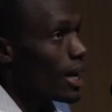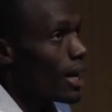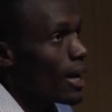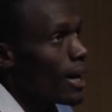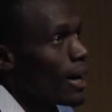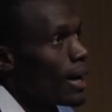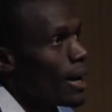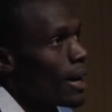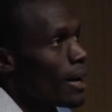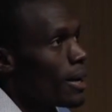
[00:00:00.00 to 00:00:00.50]

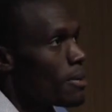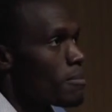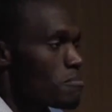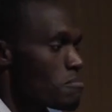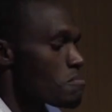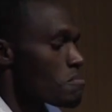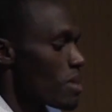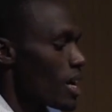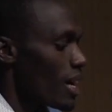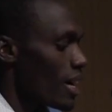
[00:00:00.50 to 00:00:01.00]

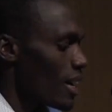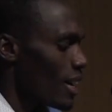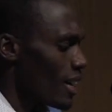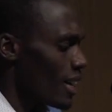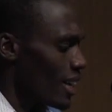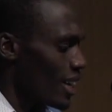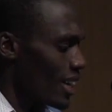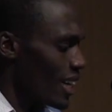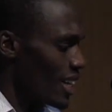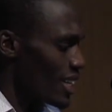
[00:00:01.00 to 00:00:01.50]
Um,
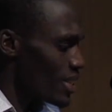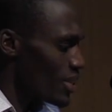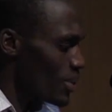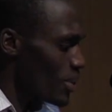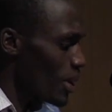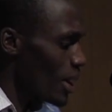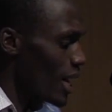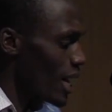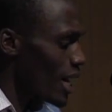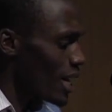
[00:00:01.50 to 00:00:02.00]
I, I, saw,
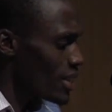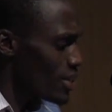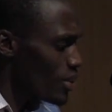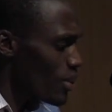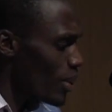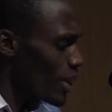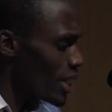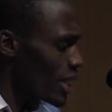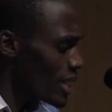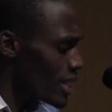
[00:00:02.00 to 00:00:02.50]
I,
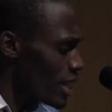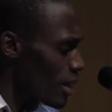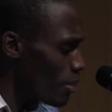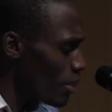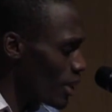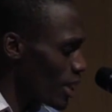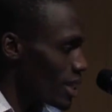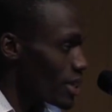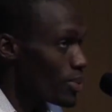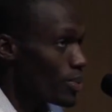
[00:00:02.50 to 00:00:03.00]
saw, one
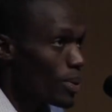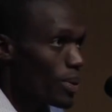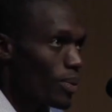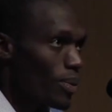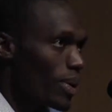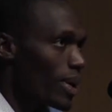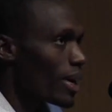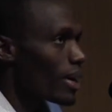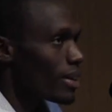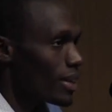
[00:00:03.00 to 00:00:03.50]
example last week
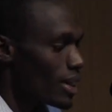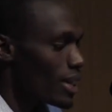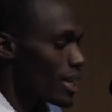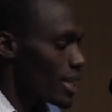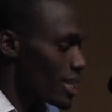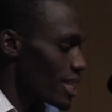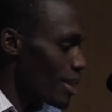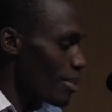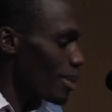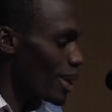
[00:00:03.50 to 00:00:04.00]
where
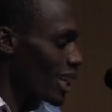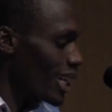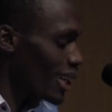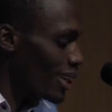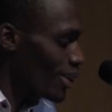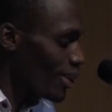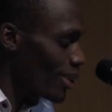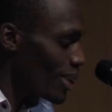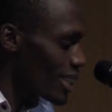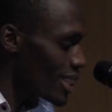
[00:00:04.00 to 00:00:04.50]
someone
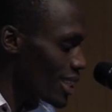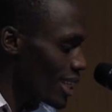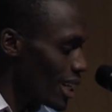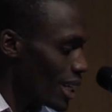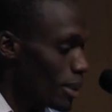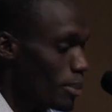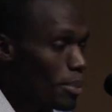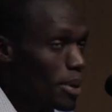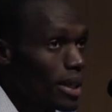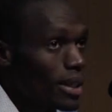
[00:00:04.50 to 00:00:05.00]
acknowledged they
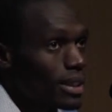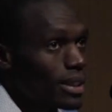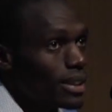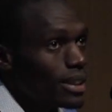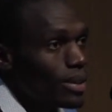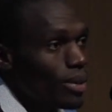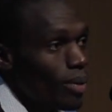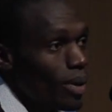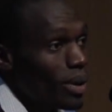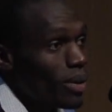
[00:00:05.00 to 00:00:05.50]
had
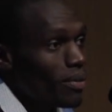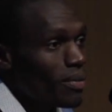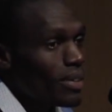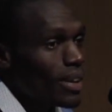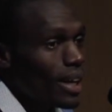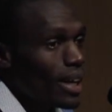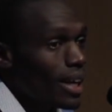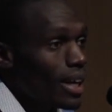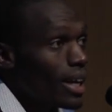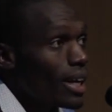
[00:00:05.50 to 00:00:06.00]
picked one of
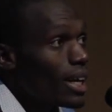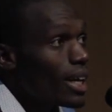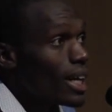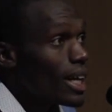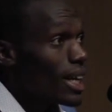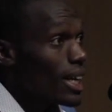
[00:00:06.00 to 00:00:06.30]
the